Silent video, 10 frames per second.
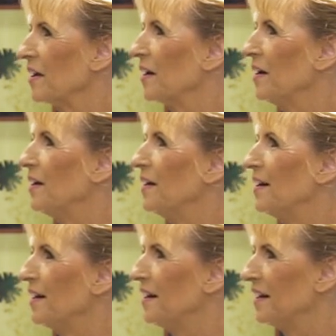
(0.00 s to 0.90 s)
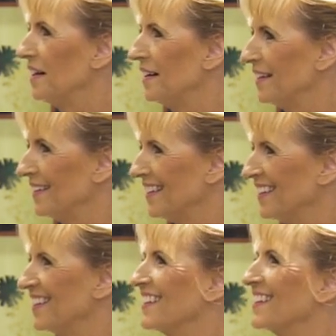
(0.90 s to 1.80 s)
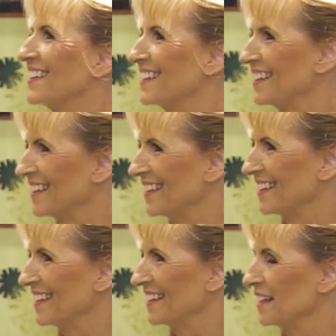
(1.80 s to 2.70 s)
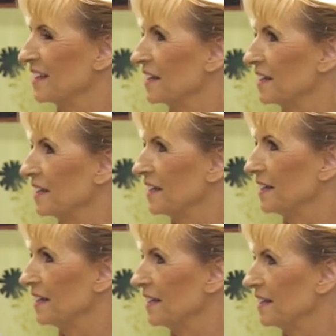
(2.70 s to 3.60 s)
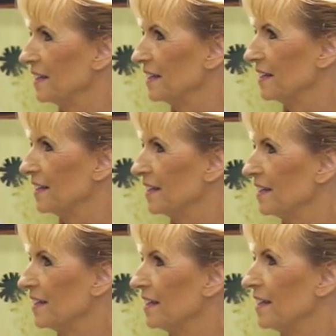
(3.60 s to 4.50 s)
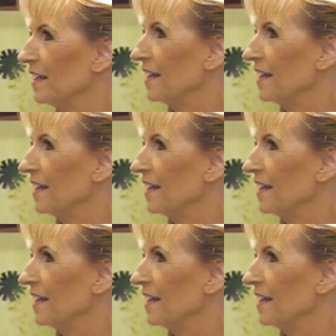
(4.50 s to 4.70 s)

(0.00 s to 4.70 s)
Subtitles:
This person isn't speaking.